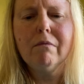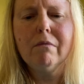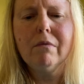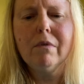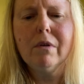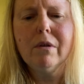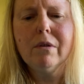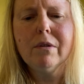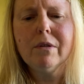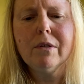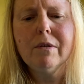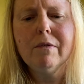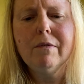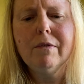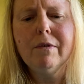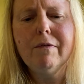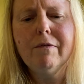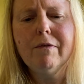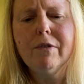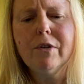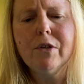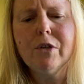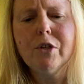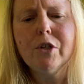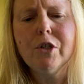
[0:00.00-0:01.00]
lots of
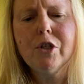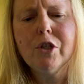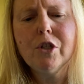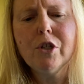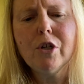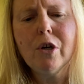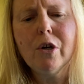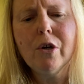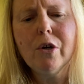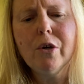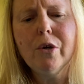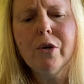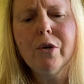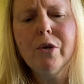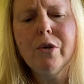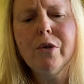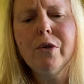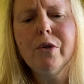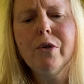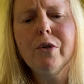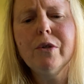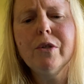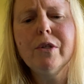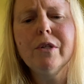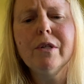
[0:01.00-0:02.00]
different
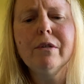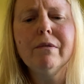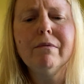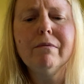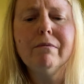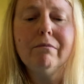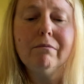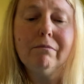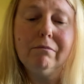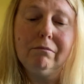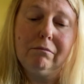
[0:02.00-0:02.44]
shows and